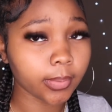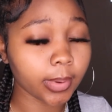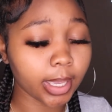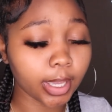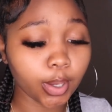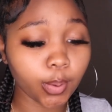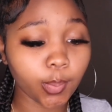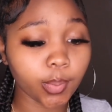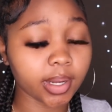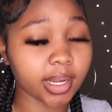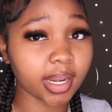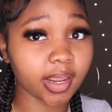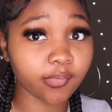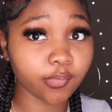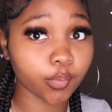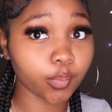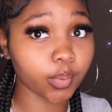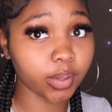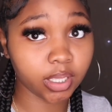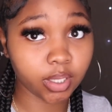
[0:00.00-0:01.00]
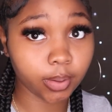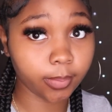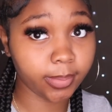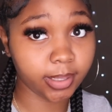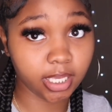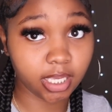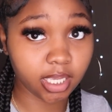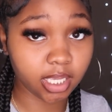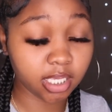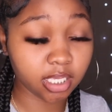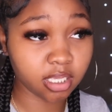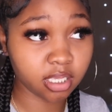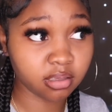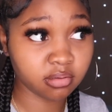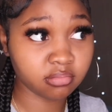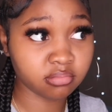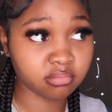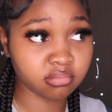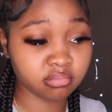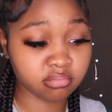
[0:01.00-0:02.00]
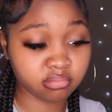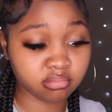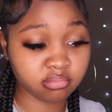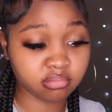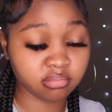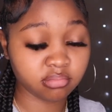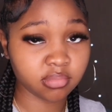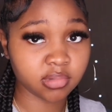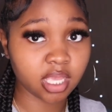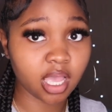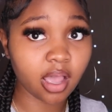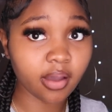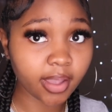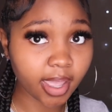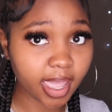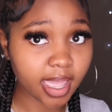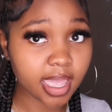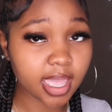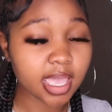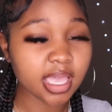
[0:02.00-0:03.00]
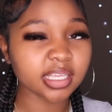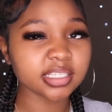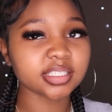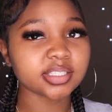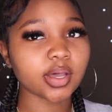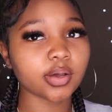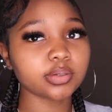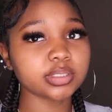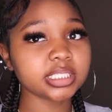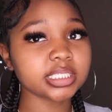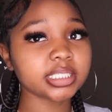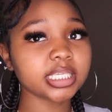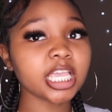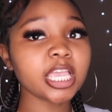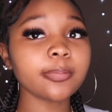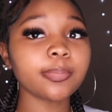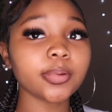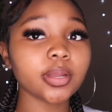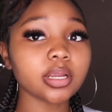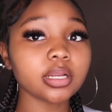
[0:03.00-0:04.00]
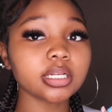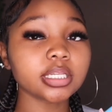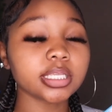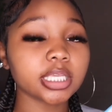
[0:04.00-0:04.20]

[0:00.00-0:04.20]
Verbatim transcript: and who would never will be okay so just keep your